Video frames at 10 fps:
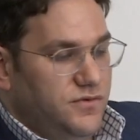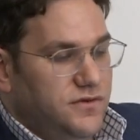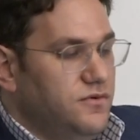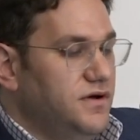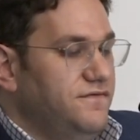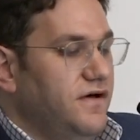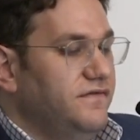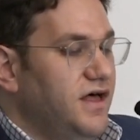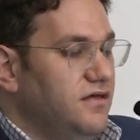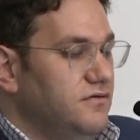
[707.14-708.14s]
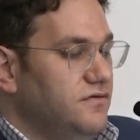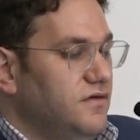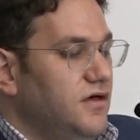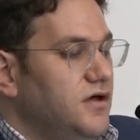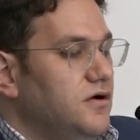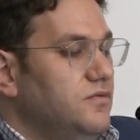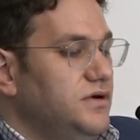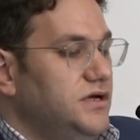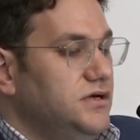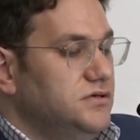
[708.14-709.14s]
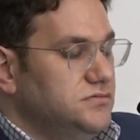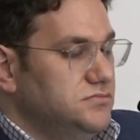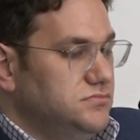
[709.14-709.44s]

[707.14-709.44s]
was $25, we